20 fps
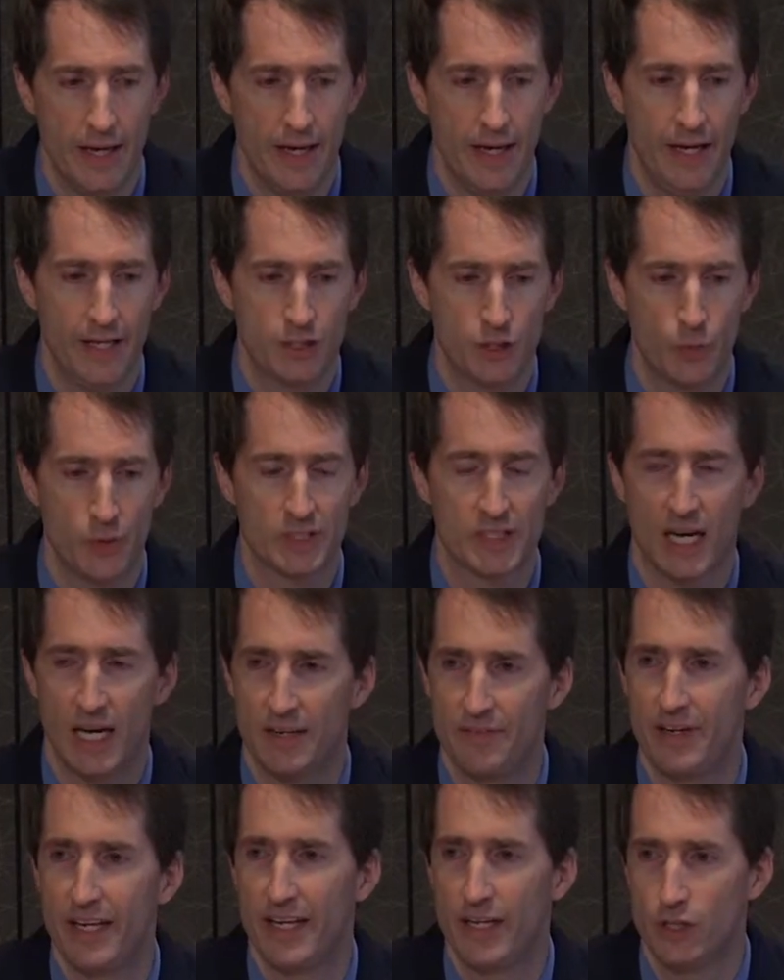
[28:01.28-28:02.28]
it's always kind of
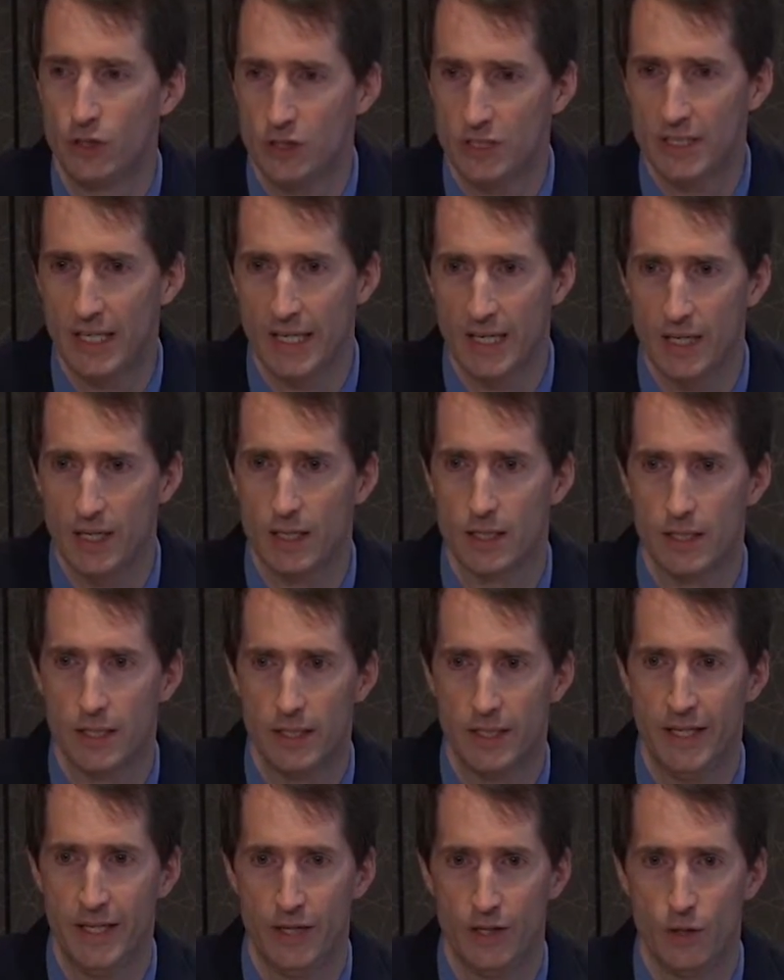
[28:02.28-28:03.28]
an interesting,
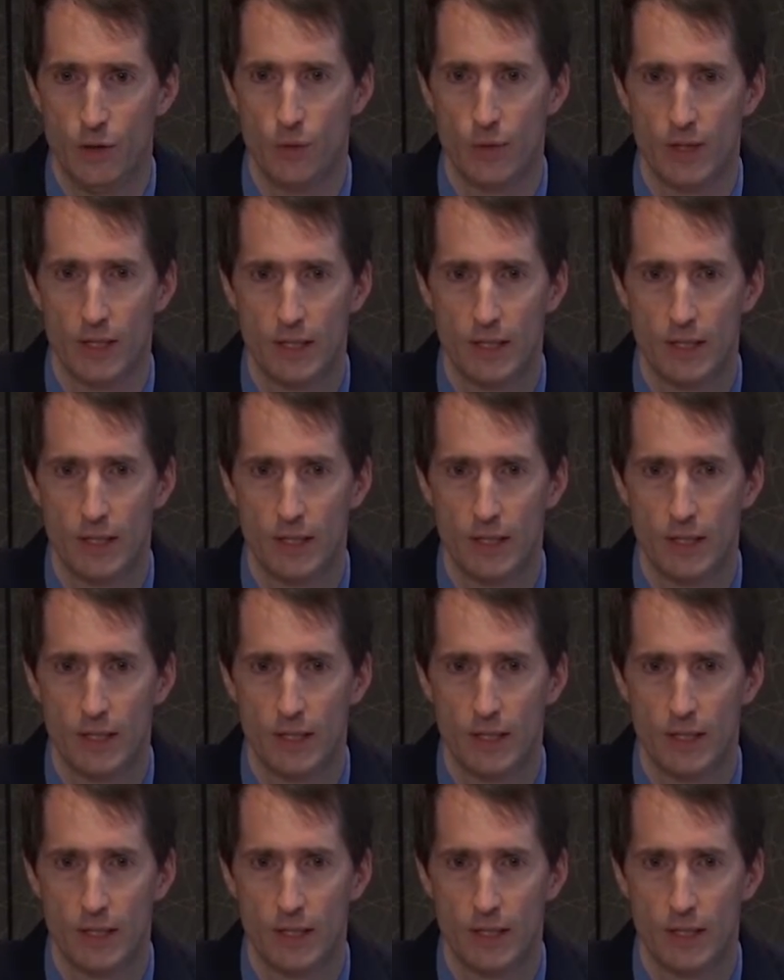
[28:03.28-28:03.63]
you know,